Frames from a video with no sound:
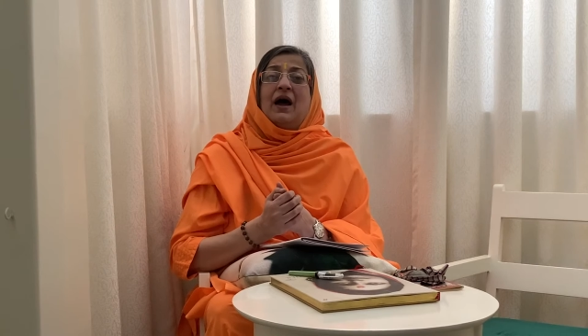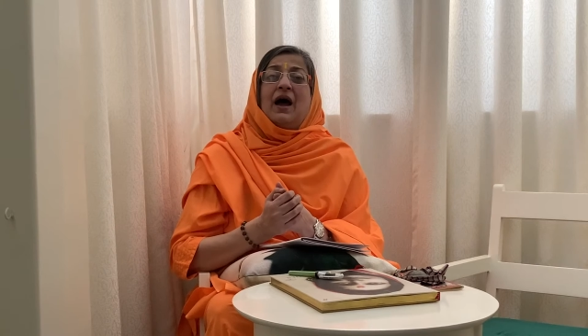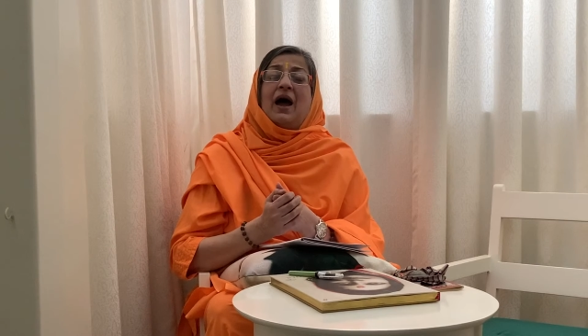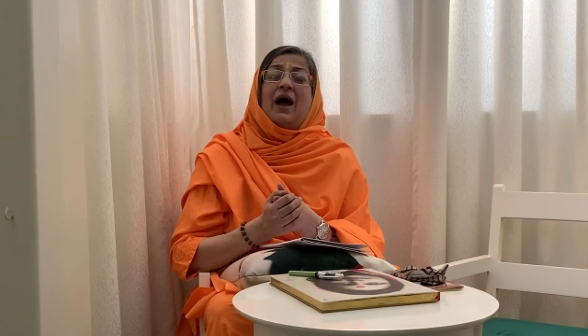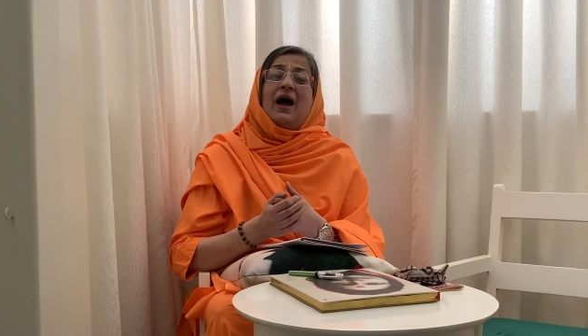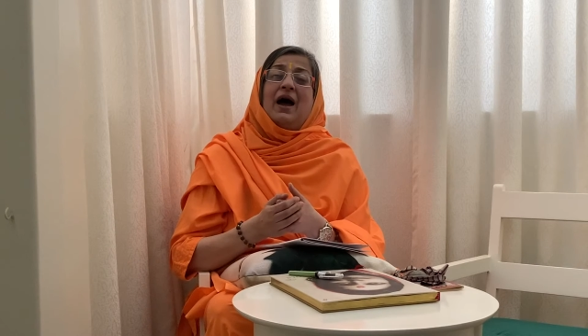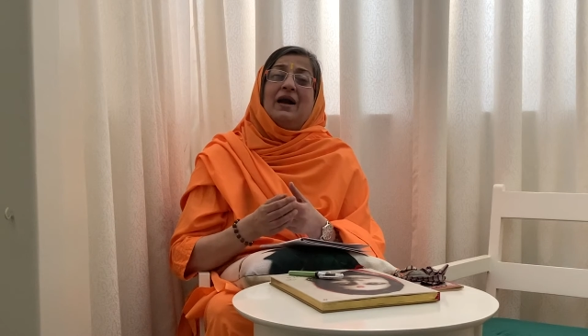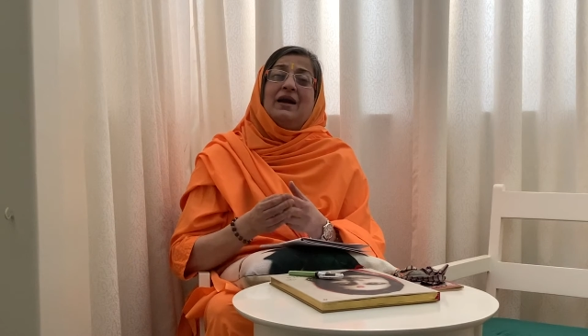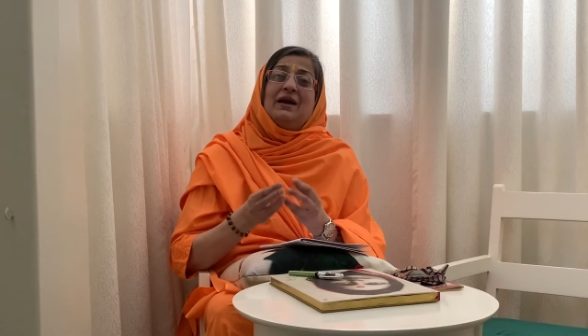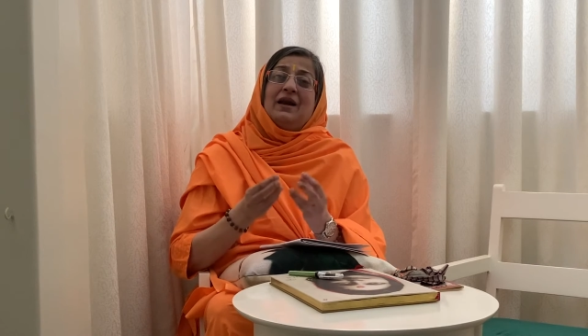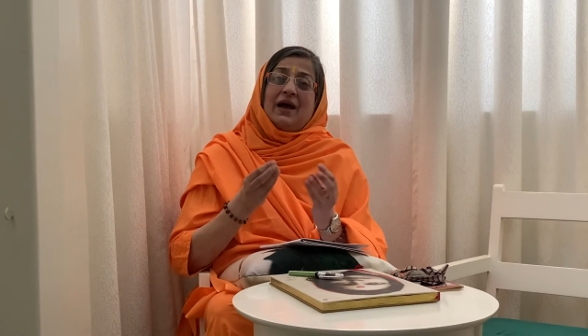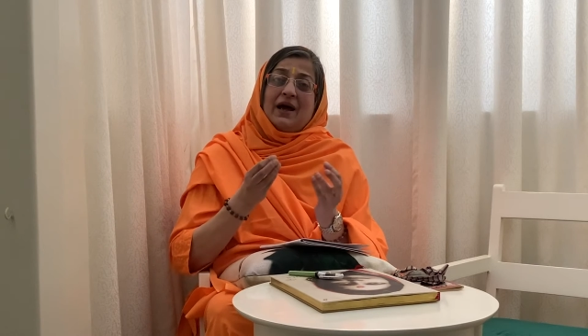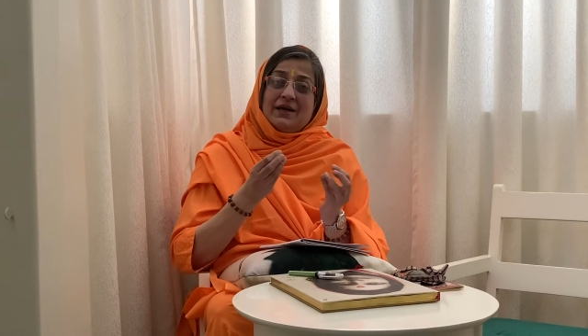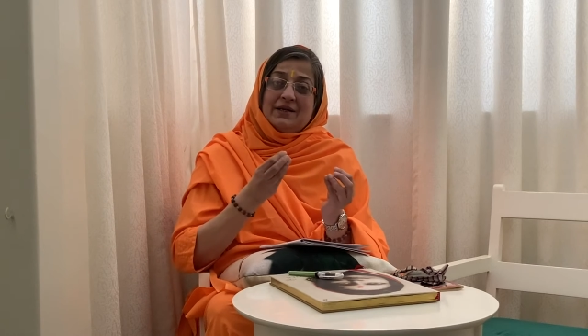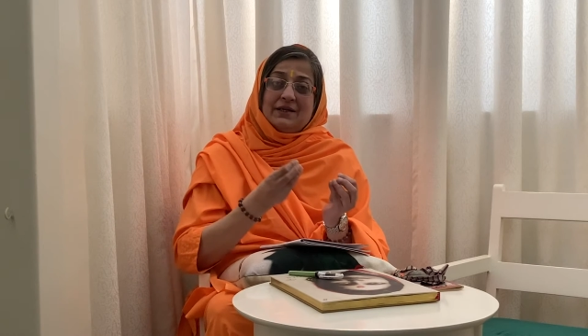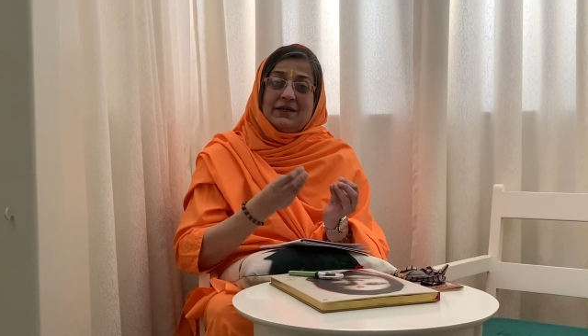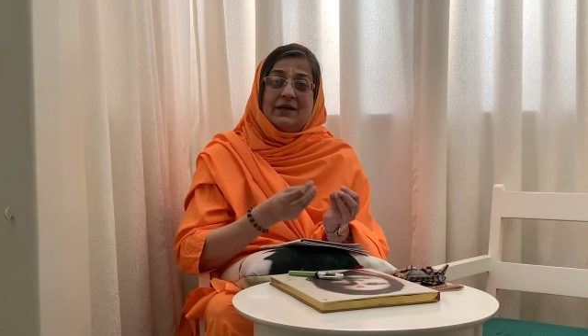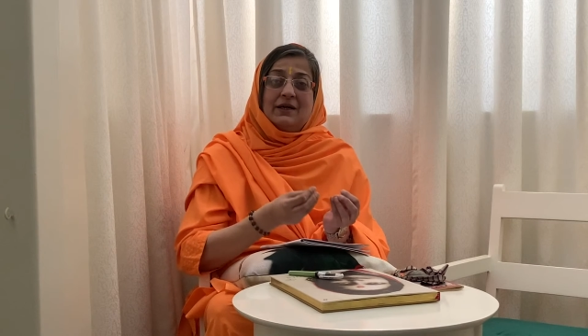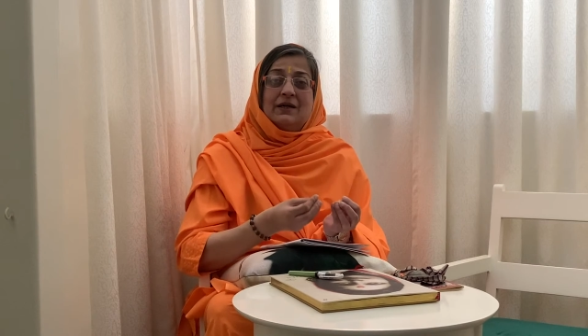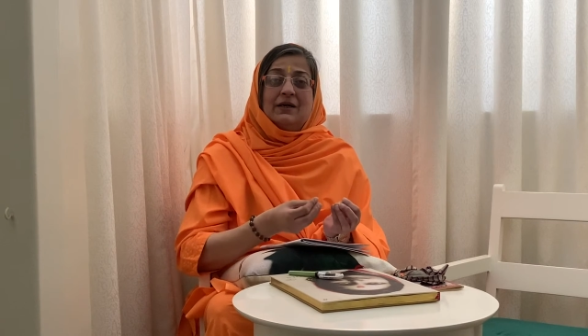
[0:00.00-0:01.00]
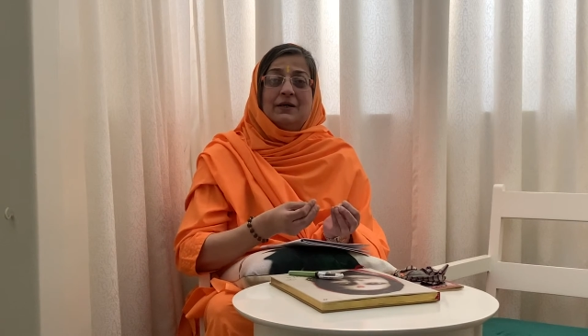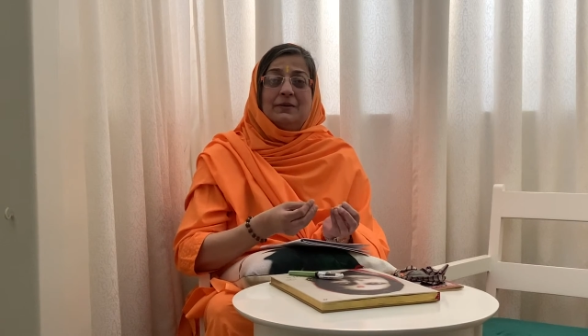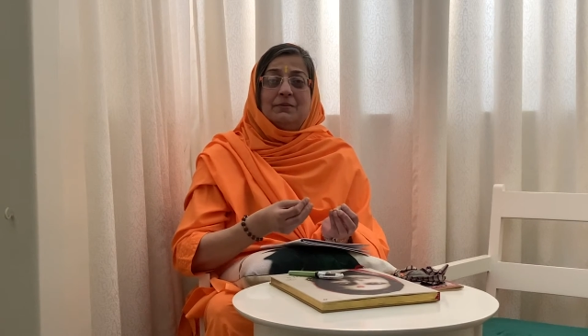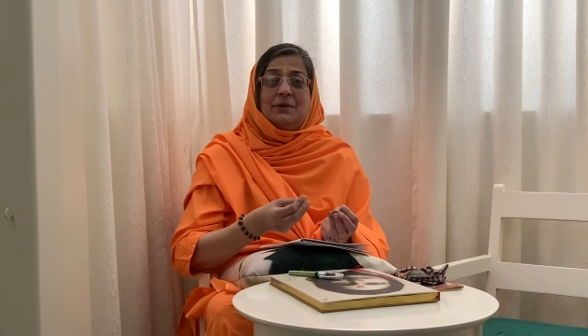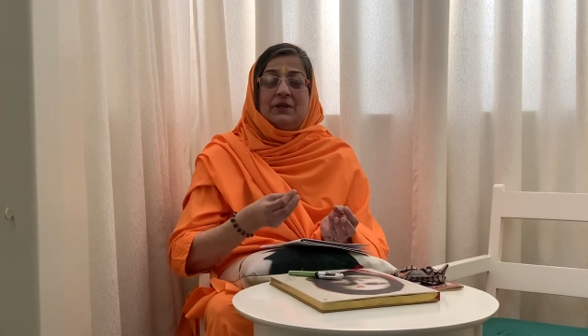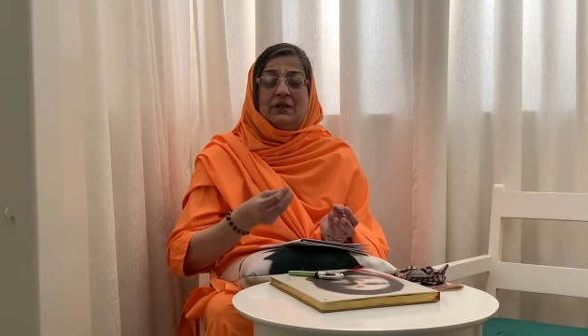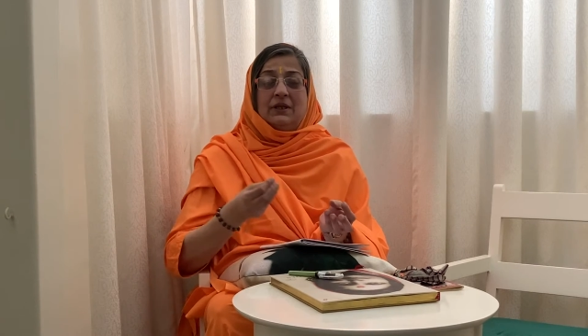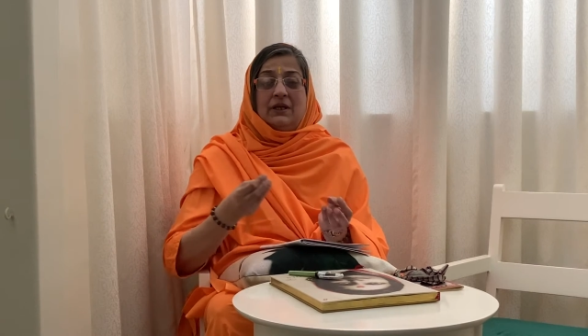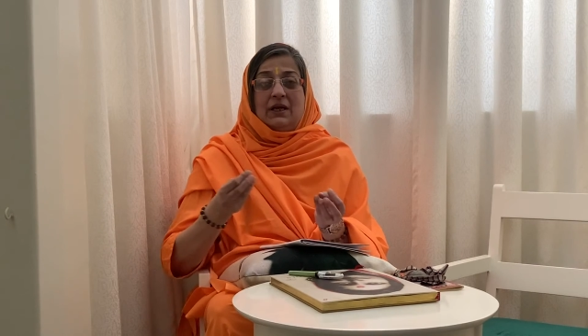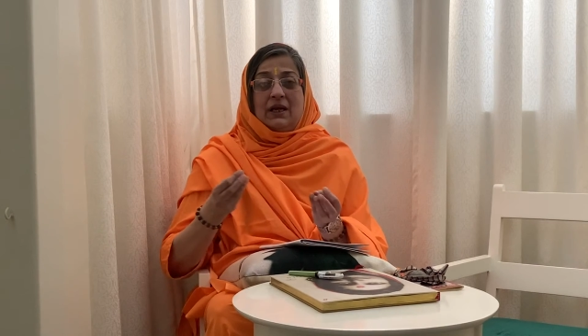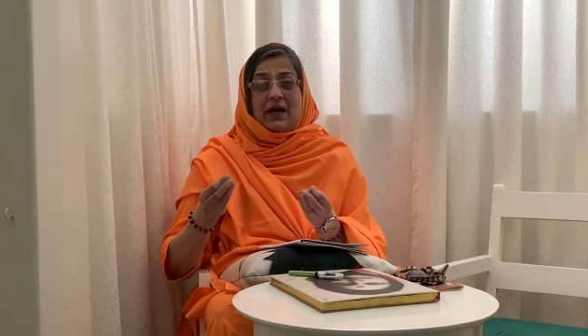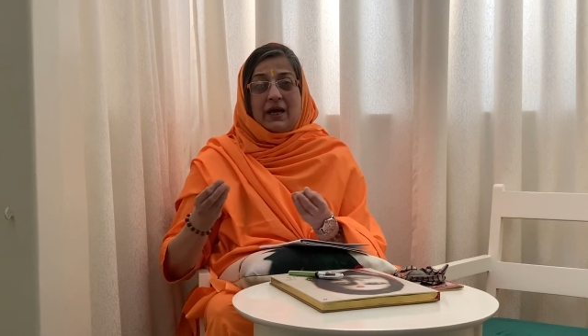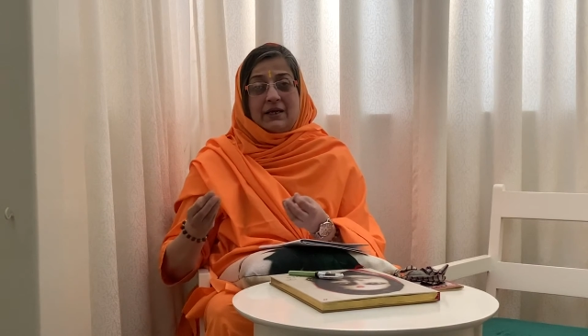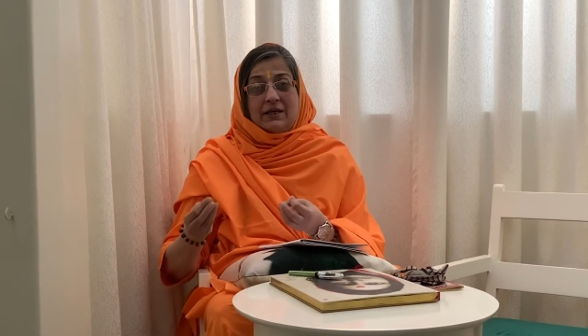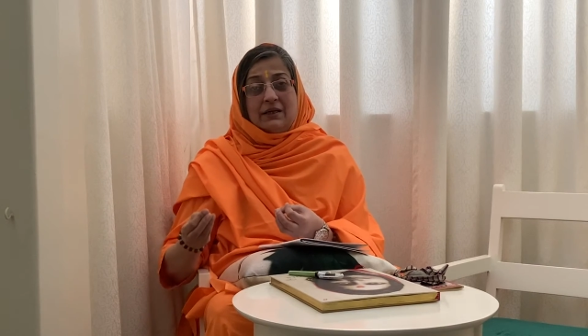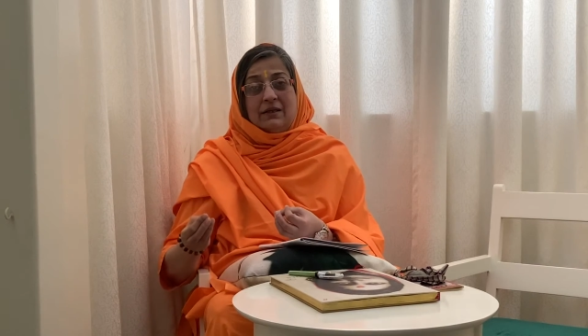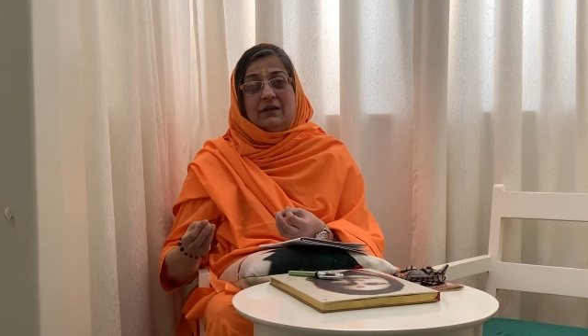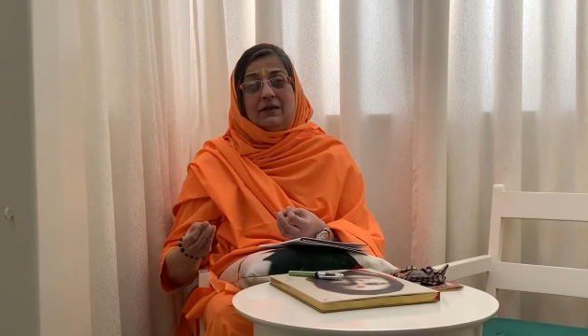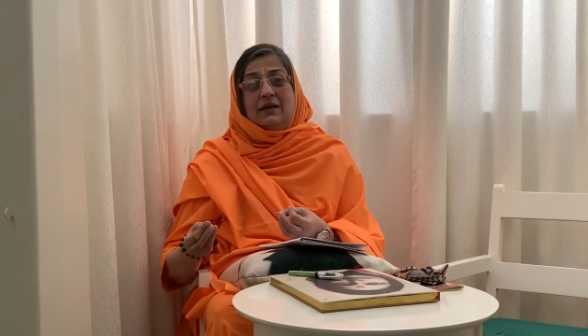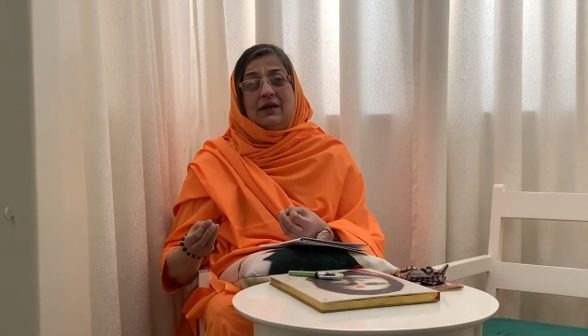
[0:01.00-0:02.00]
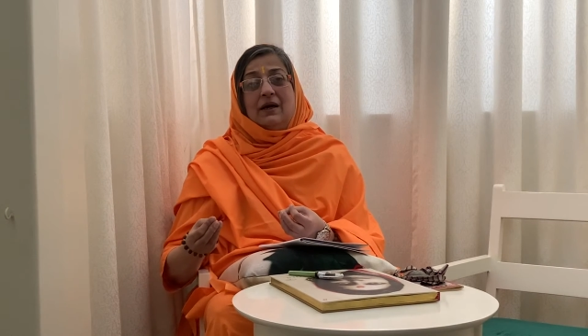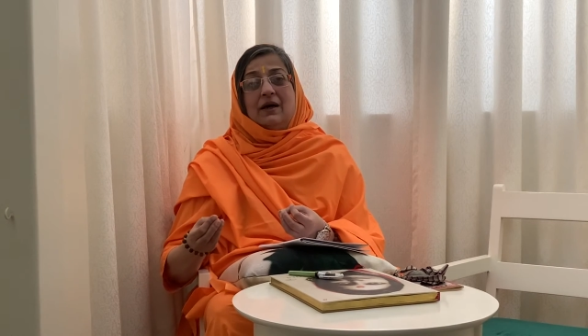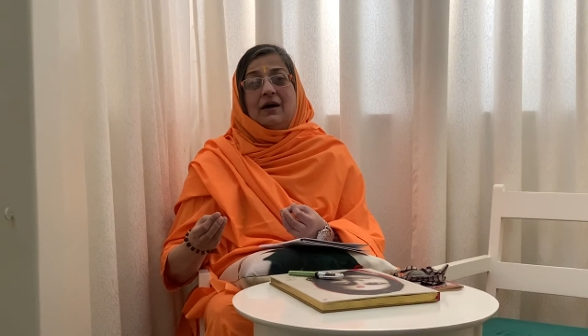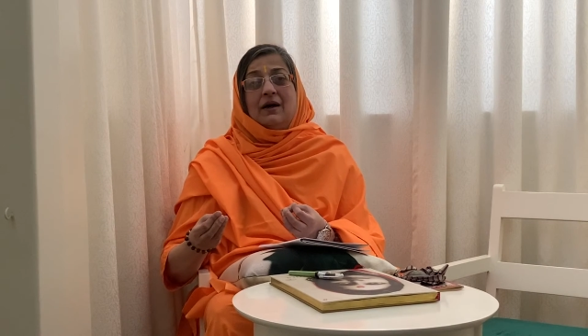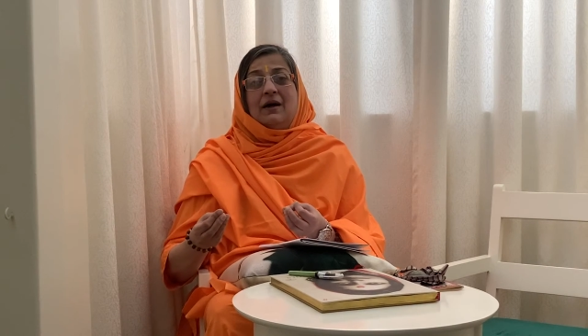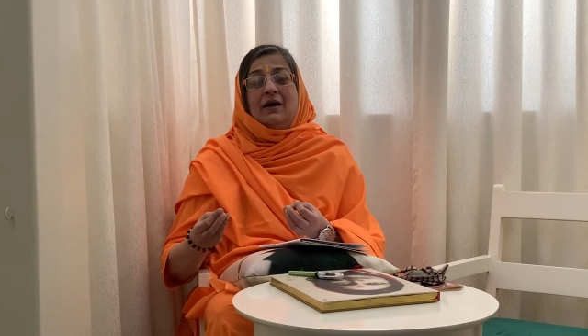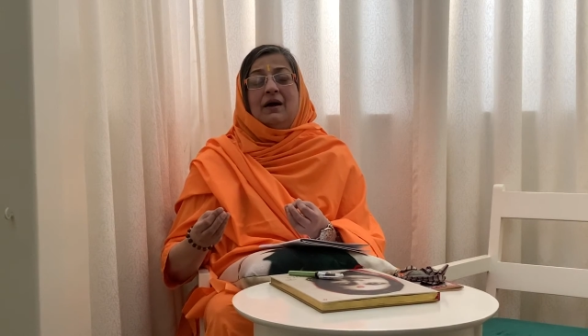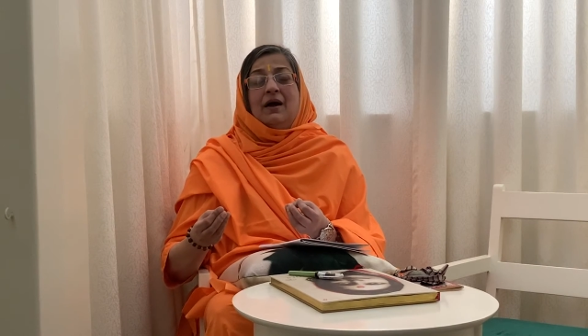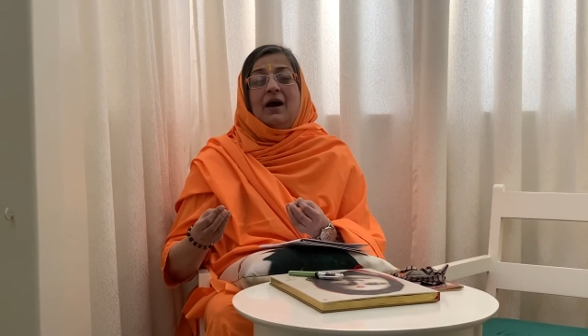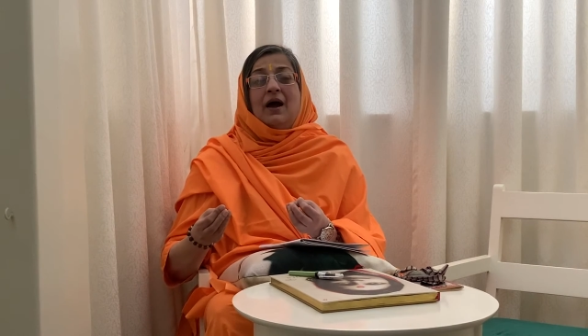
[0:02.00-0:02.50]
and light an agarbatti, light a diya,